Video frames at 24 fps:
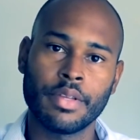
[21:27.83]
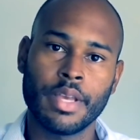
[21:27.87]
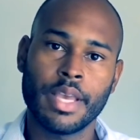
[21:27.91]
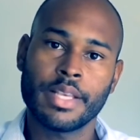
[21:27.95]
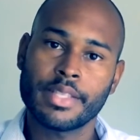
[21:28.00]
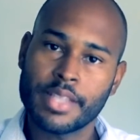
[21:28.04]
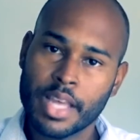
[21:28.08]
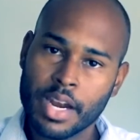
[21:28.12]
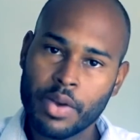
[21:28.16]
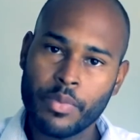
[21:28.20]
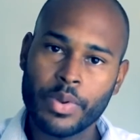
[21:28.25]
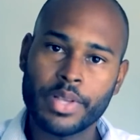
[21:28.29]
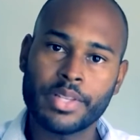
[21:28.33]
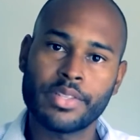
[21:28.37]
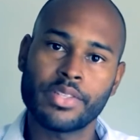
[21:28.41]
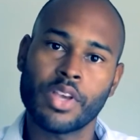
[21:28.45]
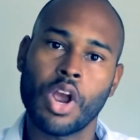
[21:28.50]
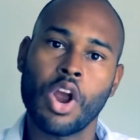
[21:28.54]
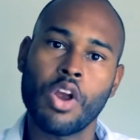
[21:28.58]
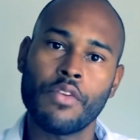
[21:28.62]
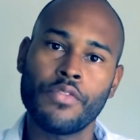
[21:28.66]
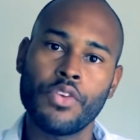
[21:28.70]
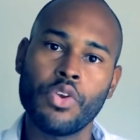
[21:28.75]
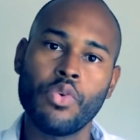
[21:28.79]
He's going to
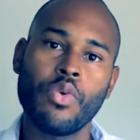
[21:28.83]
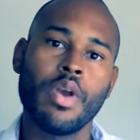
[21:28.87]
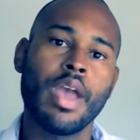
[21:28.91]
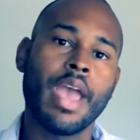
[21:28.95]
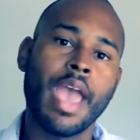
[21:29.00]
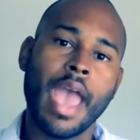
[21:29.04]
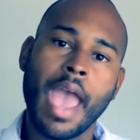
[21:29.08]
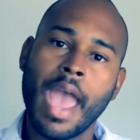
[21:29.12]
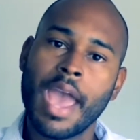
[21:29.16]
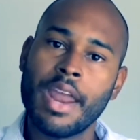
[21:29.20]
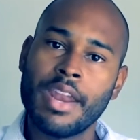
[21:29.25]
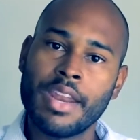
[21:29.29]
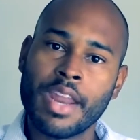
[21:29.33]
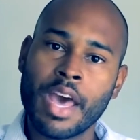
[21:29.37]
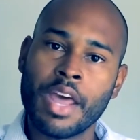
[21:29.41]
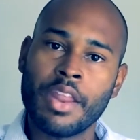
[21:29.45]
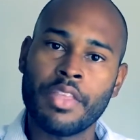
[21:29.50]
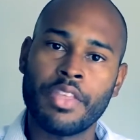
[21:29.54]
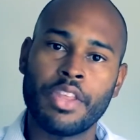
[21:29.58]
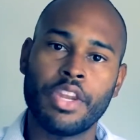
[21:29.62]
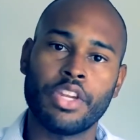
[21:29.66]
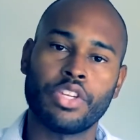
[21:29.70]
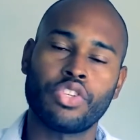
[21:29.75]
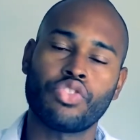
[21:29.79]
reserve you, and
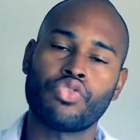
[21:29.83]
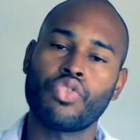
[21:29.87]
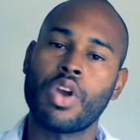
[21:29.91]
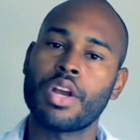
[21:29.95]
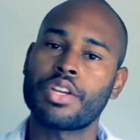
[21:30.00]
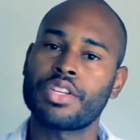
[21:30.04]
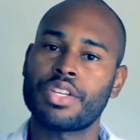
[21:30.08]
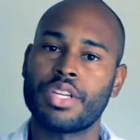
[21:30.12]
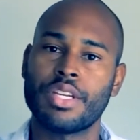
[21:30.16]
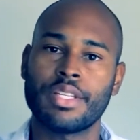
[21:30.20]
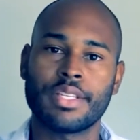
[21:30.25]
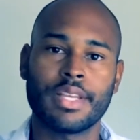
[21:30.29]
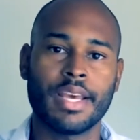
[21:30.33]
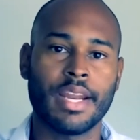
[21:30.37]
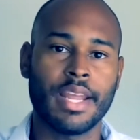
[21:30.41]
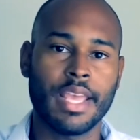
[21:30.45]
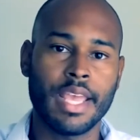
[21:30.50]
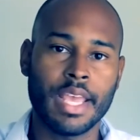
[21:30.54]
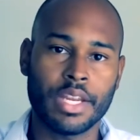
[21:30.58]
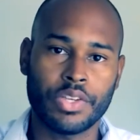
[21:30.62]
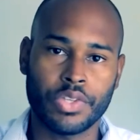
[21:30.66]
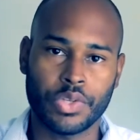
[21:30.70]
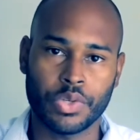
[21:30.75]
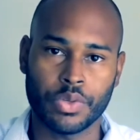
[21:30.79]
none of the destruction is going
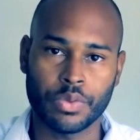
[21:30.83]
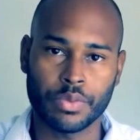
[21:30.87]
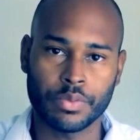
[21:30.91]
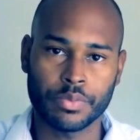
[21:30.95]
to hit